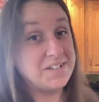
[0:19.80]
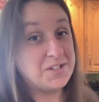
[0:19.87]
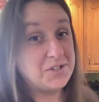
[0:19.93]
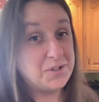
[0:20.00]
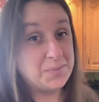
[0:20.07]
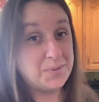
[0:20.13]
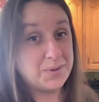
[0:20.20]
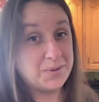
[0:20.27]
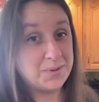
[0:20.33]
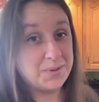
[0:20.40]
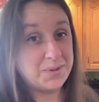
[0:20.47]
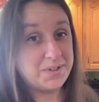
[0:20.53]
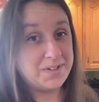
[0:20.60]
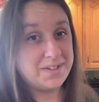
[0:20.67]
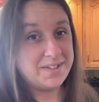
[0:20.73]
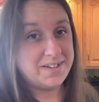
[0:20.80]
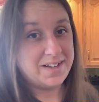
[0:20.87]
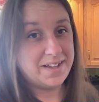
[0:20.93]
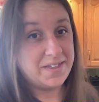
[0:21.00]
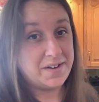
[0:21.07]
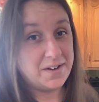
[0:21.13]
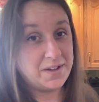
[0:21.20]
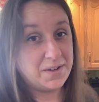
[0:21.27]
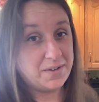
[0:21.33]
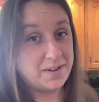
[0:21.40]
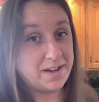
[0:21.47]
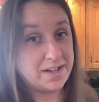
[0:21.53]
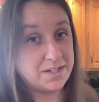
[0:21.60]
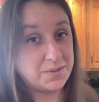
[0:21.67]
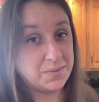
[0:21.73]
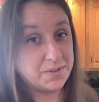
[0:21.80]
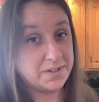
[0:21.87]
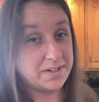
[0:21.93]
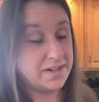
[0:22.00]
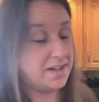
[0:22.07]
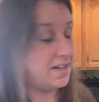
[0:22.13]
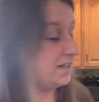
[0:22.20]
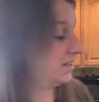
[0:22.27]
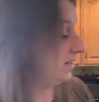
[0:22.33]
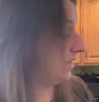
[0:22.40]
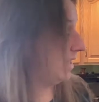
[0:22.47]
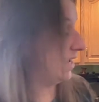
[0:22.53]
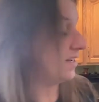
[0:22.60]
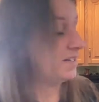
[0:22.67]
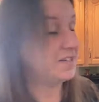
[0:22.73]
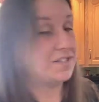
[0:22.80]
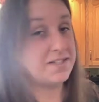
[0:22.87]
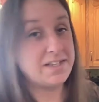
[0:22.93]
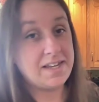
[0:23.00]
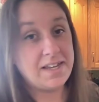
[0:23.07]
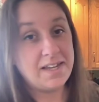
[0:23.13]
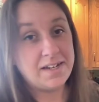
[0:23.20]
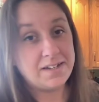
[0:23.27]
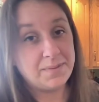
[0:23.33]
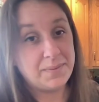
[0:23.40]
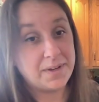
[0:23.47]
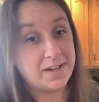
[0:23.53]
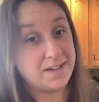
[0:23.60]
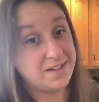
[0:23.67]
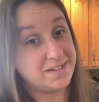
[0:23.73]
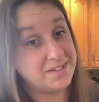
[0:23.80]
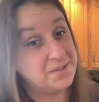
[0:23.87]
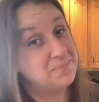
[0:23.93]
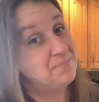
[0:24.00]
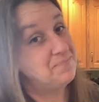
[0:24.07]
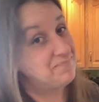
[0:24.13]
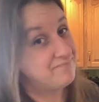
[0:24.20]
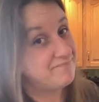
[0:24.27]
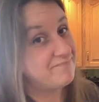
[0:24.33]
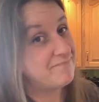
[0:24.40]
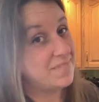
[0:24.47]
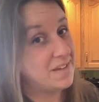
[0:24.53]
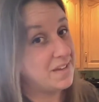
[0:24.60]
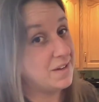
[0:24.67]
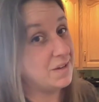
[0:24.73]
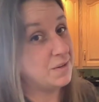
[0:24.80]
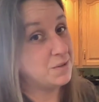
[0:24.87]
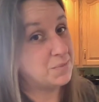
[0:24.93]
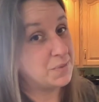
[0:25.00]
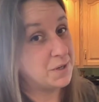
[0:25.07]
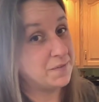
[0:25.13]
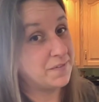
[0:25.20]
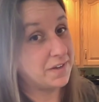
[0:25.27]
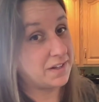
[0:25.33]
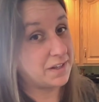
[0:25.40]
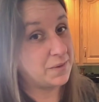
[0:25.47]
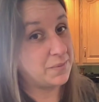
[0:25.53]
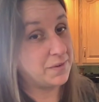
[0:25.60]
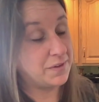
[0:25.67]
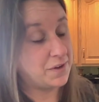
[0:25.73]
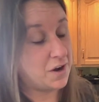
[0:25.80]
it's super cool, and I thought you guys would like to see it because it goes perfectly with